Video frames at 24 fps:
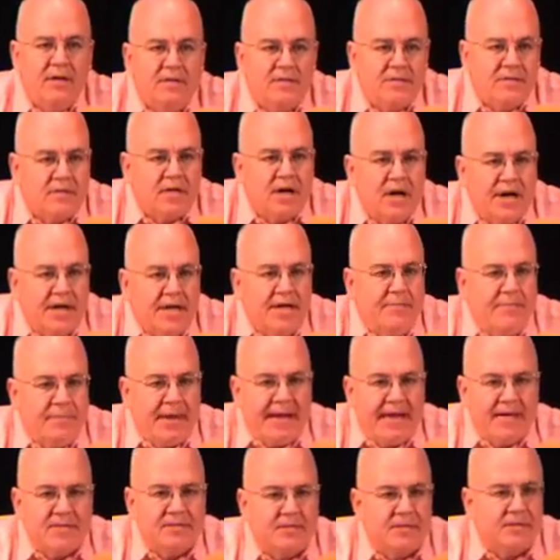Scotty
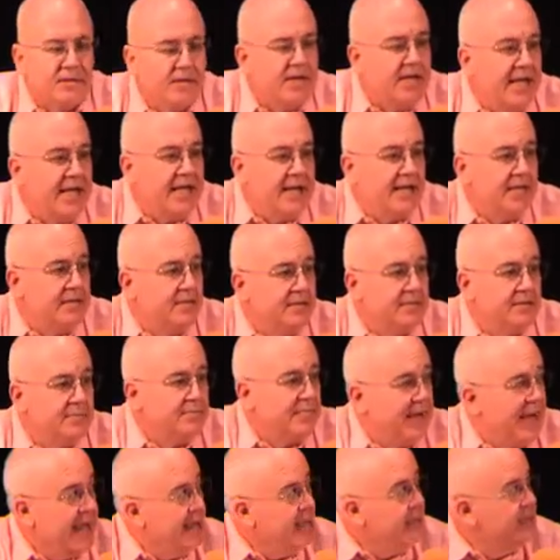Basler and his
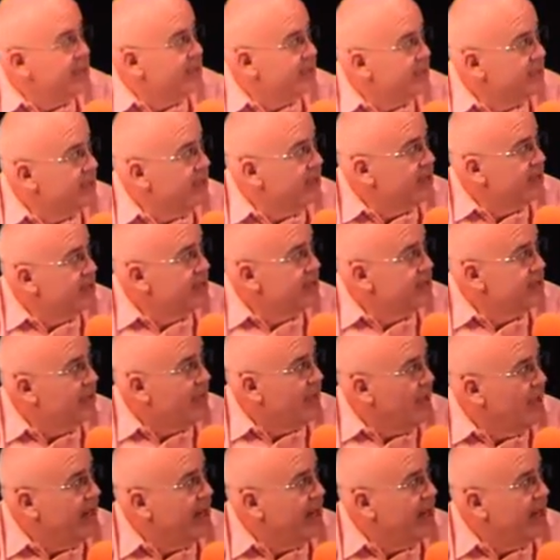paid consultants that